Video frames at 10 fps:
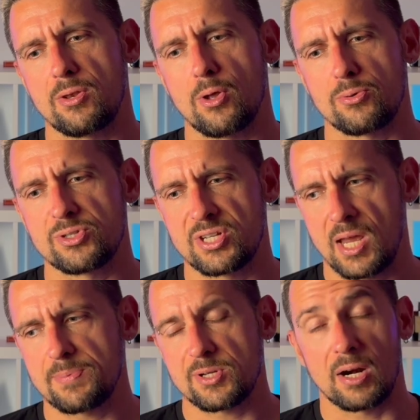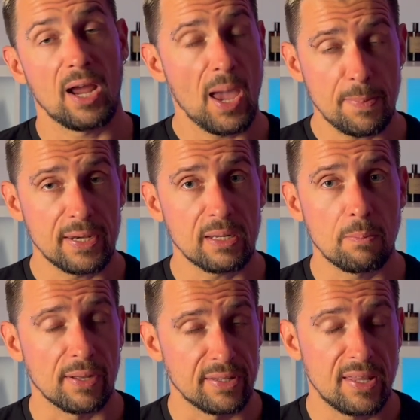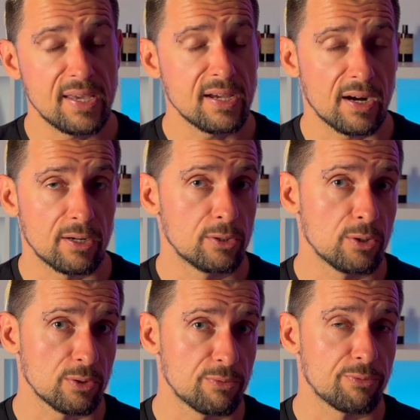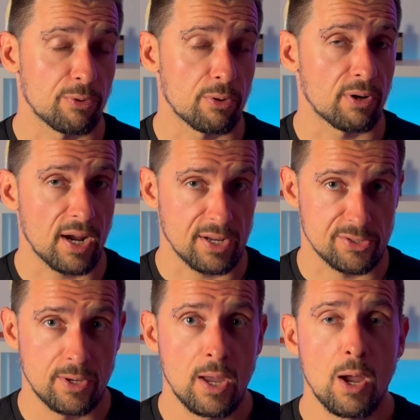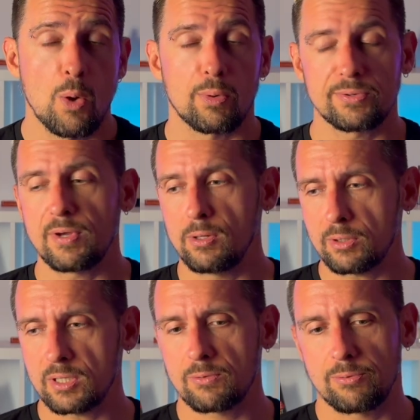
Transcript: Those steps are happening, but they are not for us. What we are looking